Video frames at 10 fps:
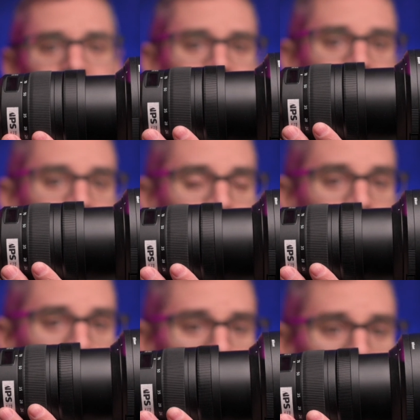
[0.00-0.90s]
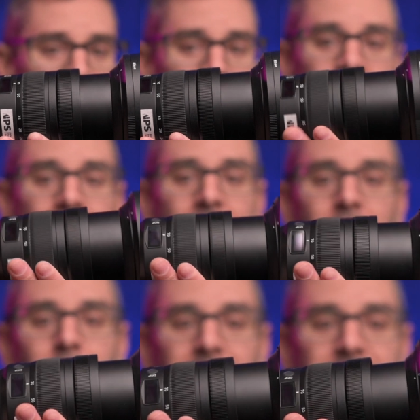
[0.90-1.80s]
the f4,
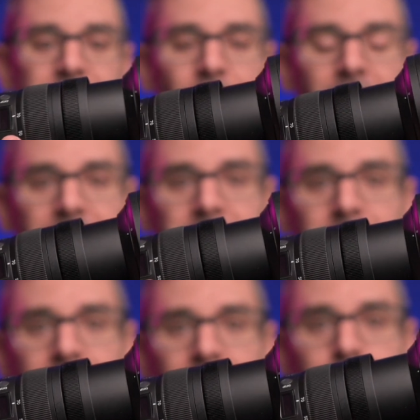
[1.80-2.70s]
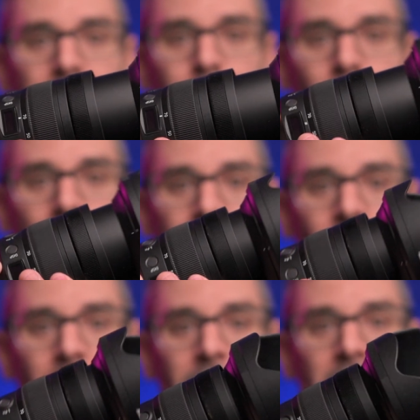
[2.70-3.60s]
but still that's something that people might
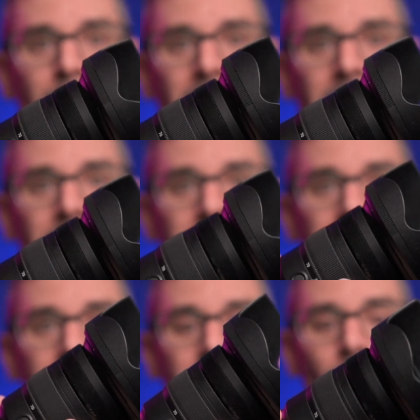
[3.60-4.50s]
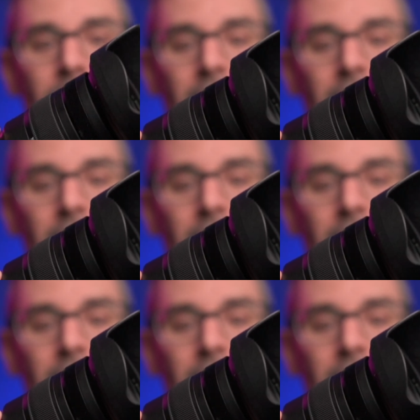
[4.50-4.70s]
not have expected to see with a